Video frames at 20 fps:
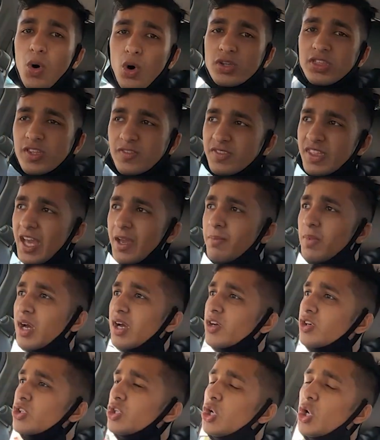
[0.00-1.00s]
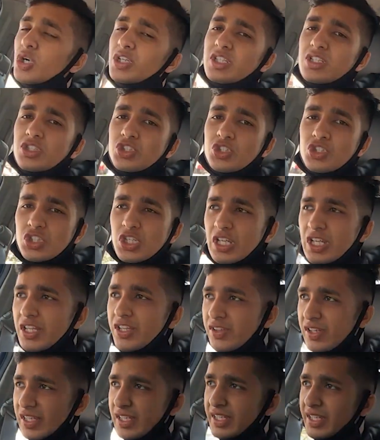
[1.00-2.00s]
Both of them looked
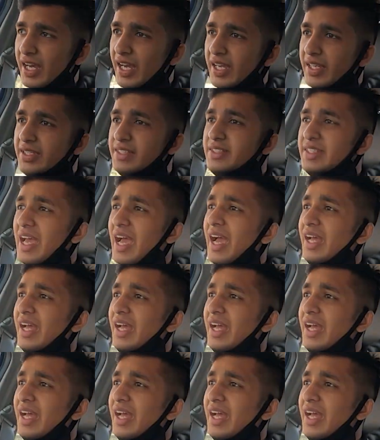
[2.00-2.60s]
really nice,